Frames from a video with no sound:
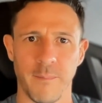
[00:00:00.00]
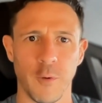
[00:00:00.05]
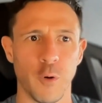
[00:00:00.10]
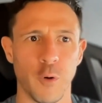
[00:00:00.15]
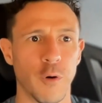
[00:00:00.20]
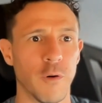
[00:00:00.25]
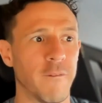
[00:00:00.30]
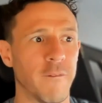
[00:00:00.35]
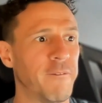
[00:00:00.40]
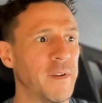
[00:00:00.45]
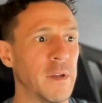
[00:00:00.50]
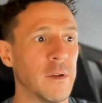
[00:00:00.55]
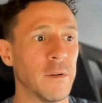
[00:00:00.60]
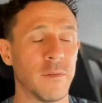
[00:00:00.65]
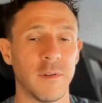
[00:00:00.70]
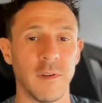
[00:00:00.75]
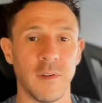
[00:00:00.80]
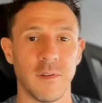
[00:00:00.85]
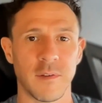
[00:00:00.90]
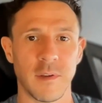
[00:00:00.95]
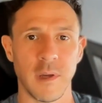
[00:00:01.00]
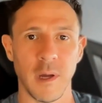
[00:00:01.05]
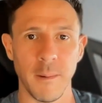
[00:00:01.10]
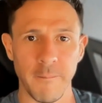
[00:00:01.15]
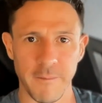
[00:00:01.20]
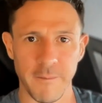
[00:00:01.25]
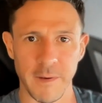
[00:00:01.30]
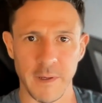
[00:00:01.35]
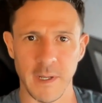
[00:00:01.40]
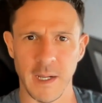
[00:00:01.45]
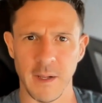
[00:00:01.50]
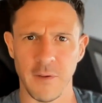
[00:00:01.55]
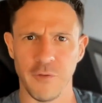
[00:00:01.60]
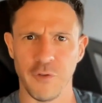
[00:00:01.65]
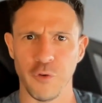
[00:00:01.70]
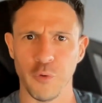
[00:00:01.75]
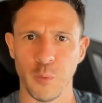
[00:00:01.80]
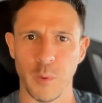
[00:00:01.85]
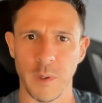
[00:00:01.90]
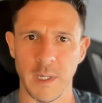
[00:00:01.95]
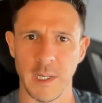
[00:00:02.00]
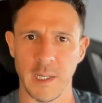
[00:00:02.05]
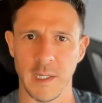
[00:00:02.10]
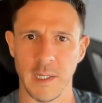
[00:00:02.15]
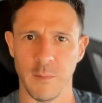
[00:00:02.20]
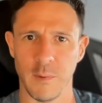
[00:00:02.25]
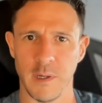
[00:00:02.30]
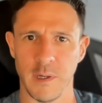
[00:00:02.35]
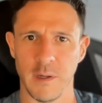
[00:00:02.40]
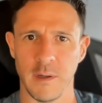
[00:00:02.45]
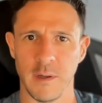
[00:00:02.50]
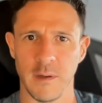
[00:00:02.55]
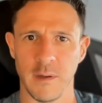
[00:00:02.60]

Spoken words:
or feel discomfort and do it anyway.